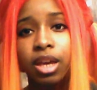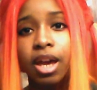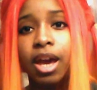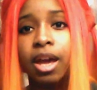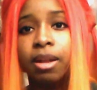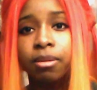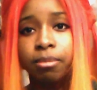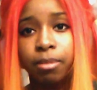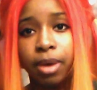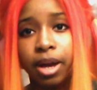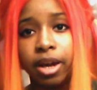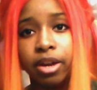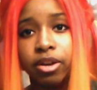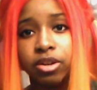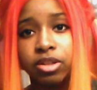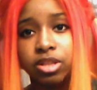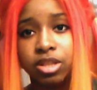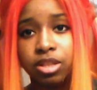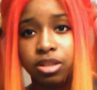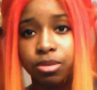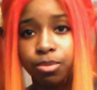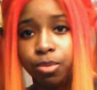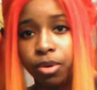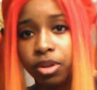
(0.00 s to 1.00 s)
admires
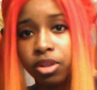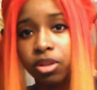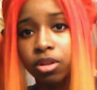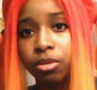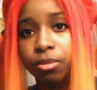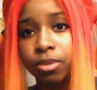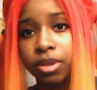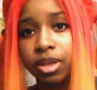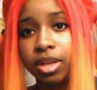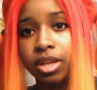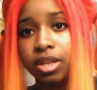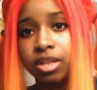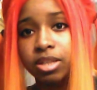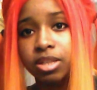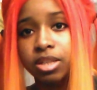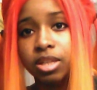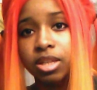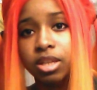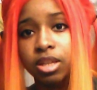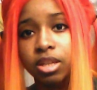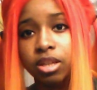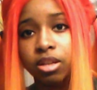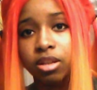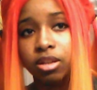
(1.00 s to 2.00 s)
his brother because
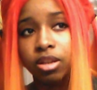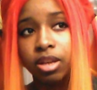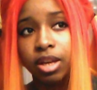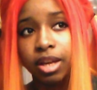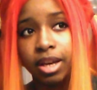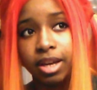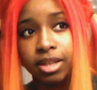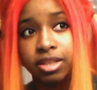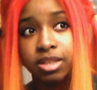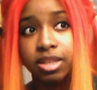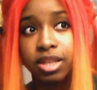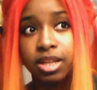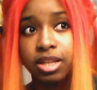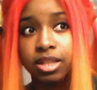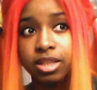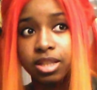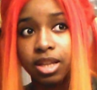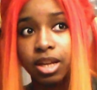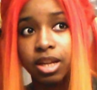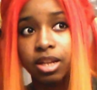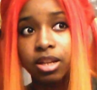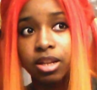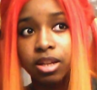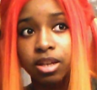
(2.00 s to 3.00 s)
he has things
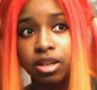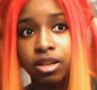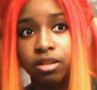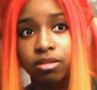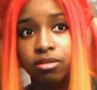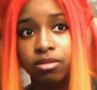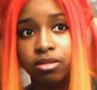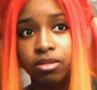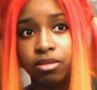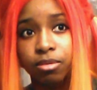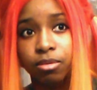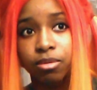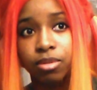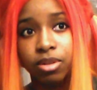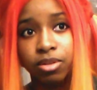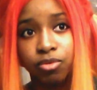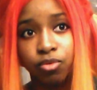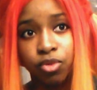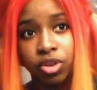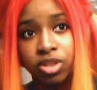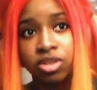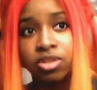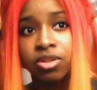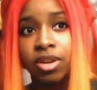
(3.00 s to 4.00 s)
that
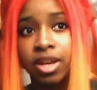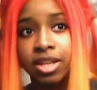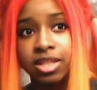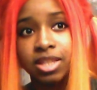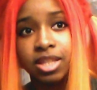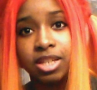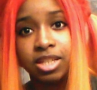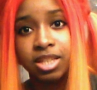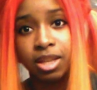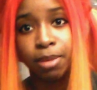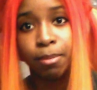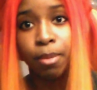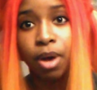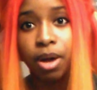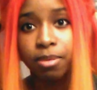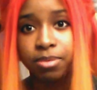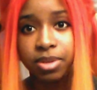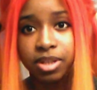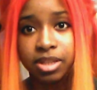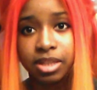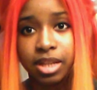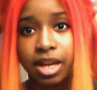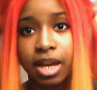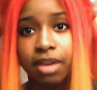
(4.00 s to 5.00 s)
Ritsu has things that Mob
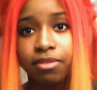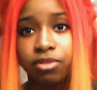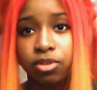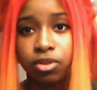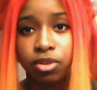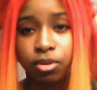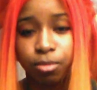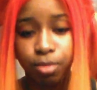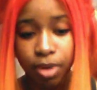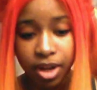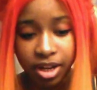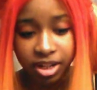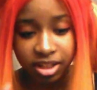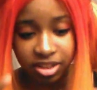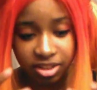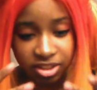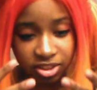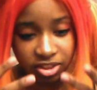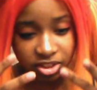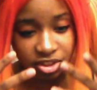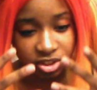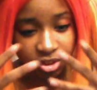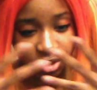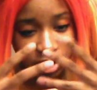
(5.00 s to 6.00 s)
doesn't have. So they're kind of
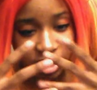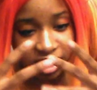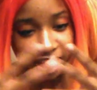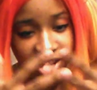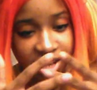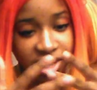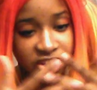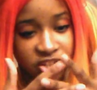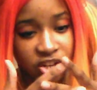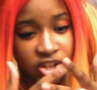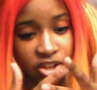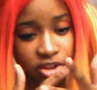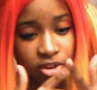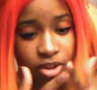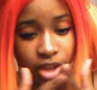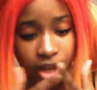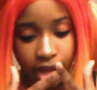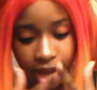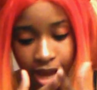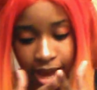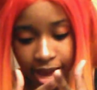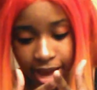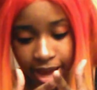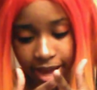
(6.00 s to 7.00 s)
just looking at each other
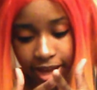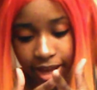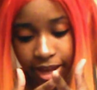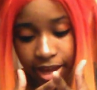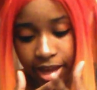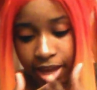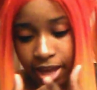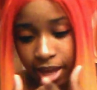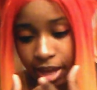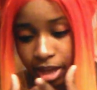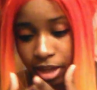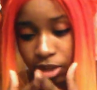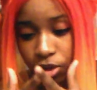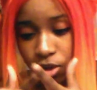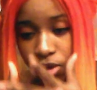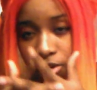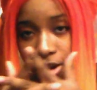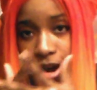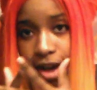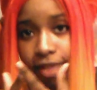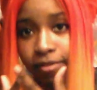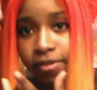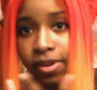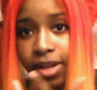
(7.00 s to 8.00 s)
like, hey, you
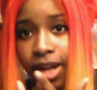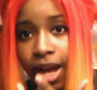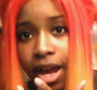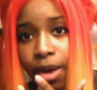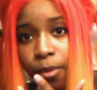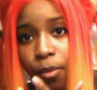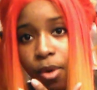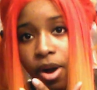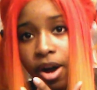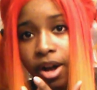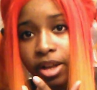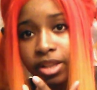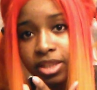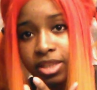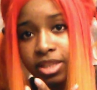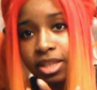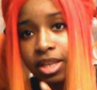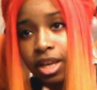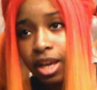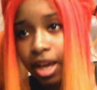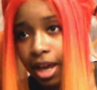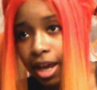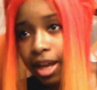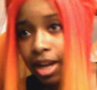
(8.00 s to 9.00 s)
have what I want,
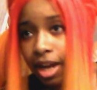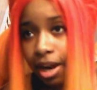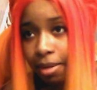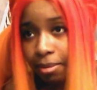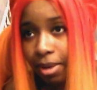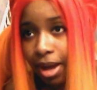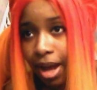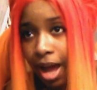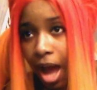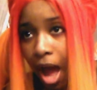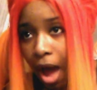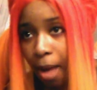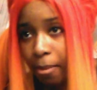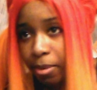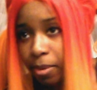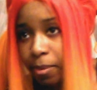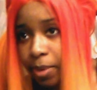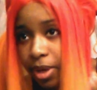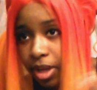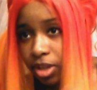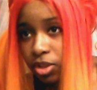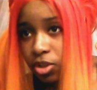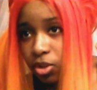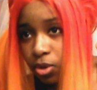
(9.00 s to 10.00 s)
and I'm not happy
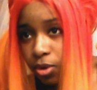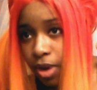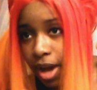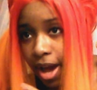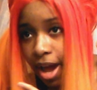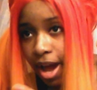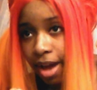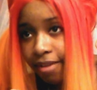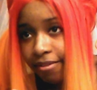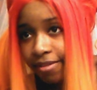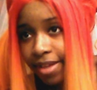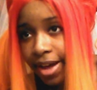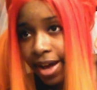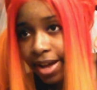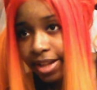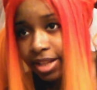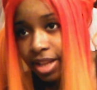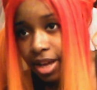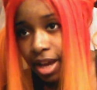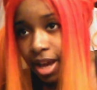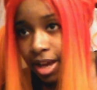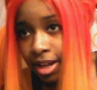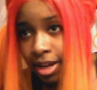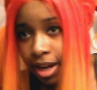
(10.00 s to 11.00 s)
because you have that,
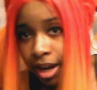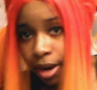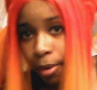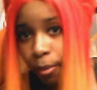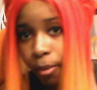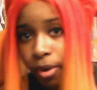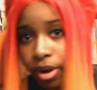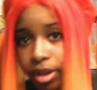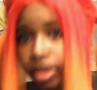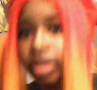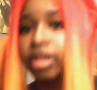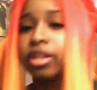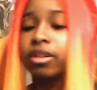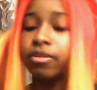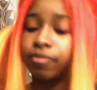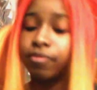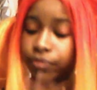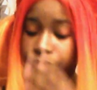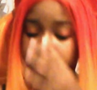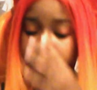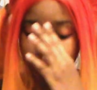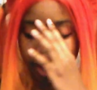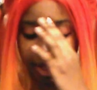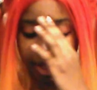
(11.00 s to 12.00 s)
and I want it.
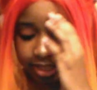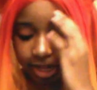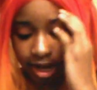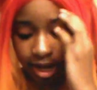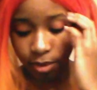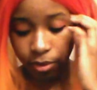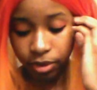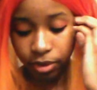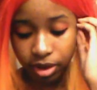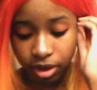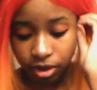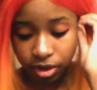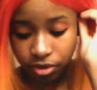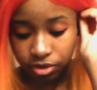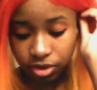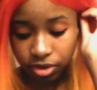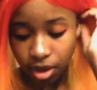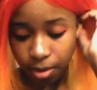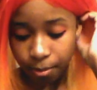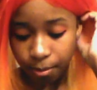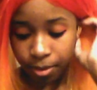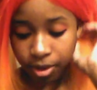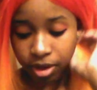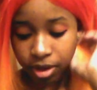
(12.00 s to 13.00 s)
And that's how it
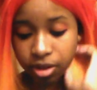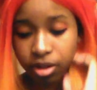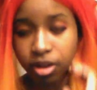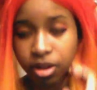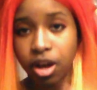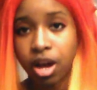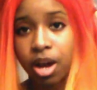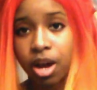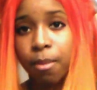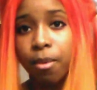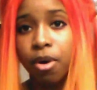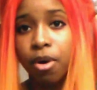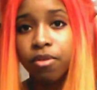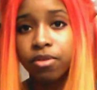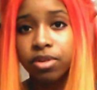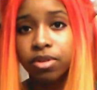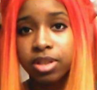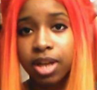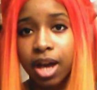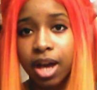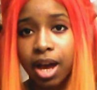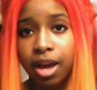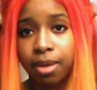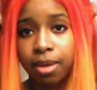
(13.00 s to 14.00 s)
goes. But over
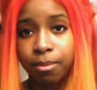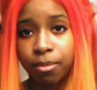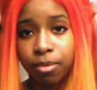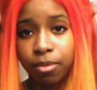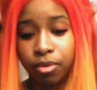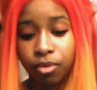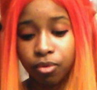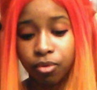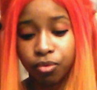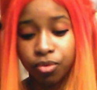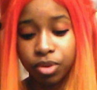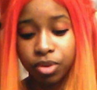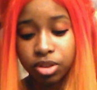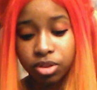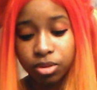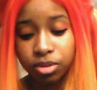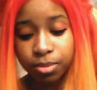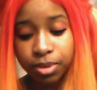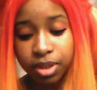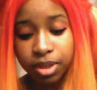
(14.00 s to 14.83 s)
time, Ritsu